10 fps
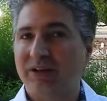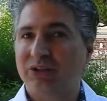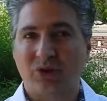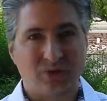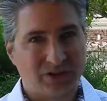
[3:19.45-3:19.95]

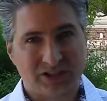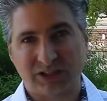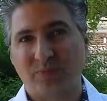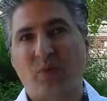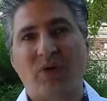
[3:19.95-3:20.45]
so this
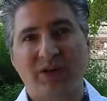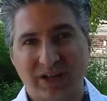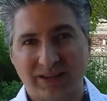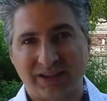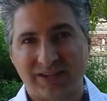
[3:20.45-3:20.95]
is important to
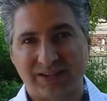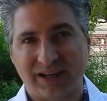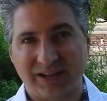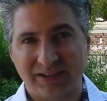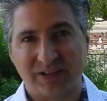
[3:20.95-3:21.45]
get this
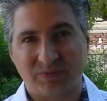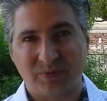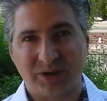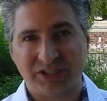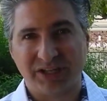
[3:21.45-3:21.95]

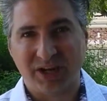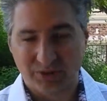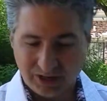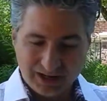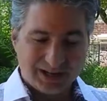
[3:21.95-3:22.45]
information out.